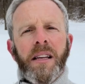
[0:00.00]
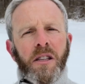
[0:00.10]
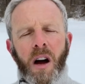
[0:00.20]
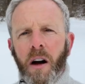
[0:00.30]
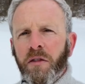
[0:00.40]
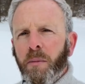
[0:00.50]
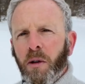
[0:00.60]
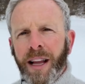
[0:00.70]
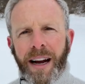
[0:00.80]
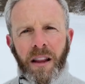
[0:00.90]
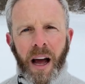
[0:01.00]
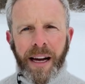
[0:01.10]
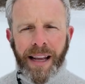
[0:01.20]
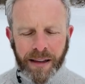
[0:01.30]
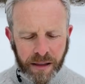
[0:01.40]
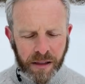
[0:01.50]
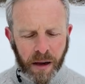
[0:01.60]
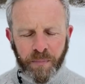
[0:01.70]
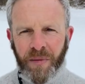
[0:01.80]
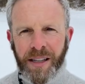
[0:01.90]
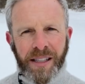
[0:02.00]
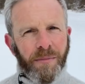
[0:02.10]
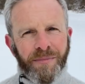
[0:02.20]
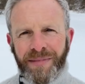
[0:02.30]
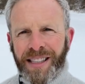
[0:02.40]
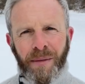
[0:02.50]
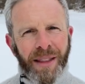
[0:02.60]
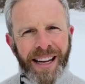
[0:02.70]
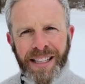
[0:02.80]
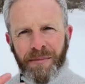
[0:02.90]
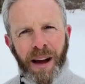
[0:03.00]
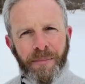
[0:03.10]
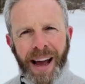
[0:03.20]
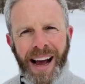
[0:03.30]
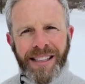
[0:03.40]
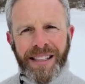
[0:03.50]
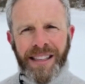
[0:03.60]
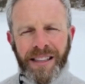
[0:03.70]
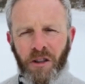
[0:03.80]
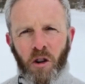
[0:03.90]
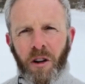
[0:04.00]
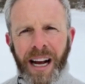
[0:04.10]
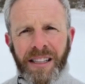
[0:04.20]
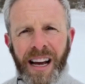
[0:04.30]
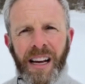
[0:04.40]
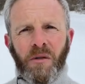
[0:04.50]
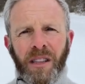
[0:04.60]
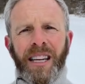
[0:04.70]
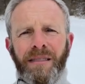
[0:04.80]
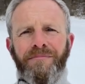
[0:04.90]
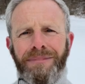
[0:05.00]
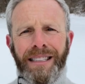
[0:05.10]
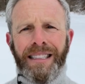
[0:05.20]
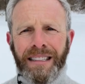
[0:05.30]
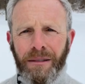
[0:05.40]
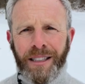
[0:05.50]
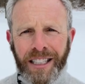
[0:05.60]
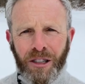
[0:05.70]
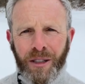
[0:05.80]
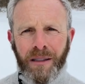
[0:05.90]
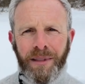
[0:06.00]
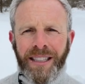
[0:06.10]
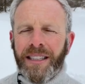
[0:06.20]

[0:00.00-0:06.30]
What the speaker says: this comfortable neckline that some things in my past, these turtlenecks, would like be like someone choking me.